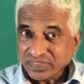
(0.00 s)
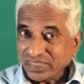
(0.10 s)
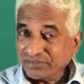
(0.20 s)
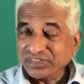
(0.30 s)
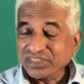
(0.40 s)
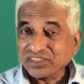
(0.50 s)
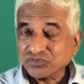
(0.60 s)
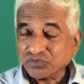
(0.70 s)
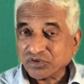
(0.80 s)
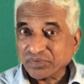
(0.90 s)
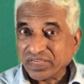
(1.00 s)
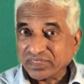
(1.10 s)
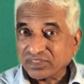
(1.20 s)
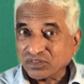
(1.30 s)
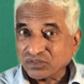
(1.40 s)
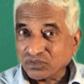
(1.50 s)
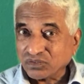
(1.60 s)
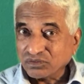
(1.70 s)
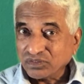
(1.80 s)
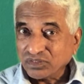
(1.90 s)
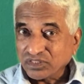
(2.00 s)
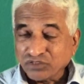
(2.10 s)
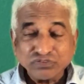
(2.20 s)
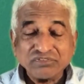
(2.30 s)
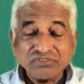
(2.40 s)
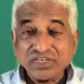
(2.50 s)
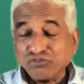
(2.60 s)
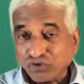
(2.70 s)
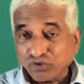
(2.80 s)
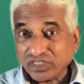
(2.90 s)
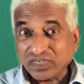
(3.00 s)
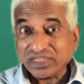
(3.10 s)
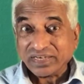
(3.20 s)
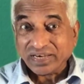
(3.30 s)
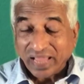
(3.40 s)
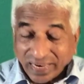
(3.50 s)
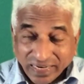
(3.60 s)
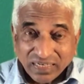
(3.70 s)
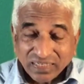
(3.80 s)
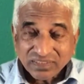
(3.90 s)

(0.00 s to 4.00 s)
Everything comes from my hand. If you have enough water like Nile,